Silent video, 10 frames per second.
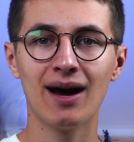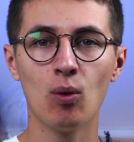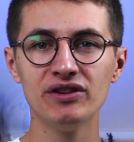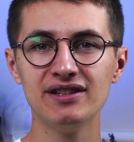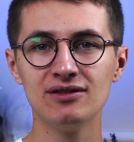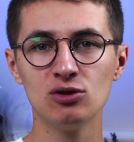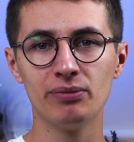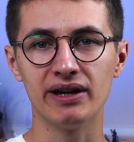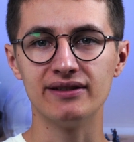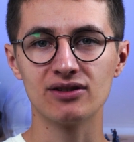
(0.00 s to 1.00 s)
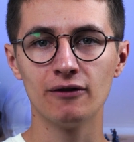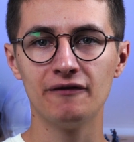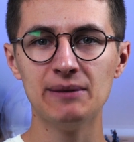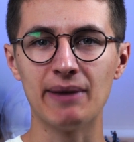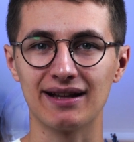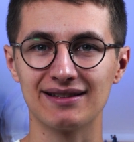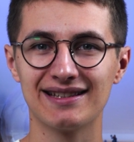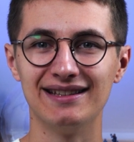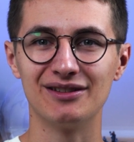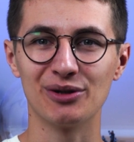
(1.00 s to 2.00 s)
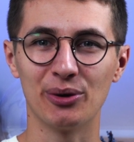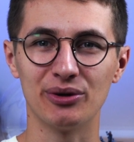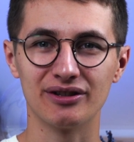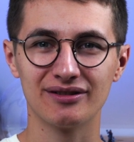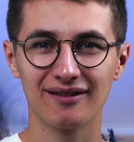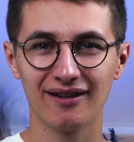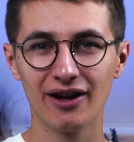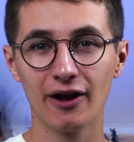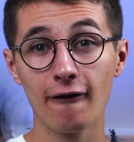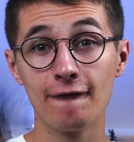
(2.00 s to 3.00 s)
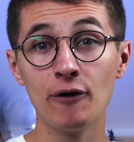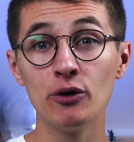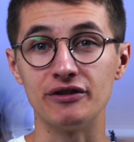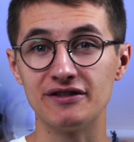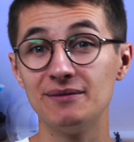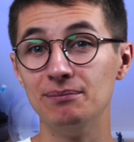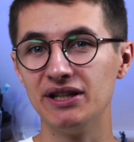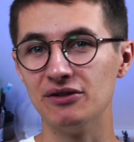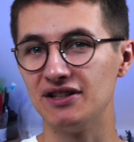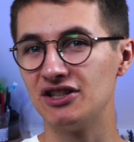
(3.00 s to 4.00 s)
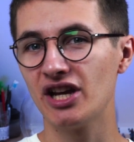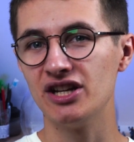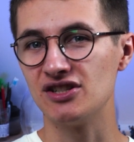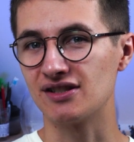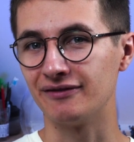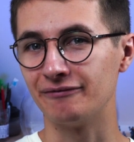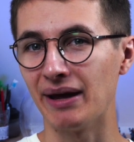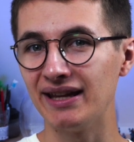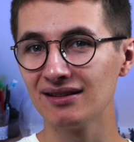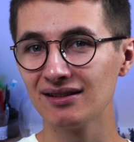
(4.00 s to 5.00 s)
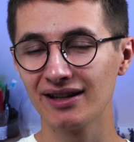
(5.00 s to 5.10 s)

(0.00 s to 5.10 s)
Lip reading: I wanted to paint a female skin tone. First, because it changes of male,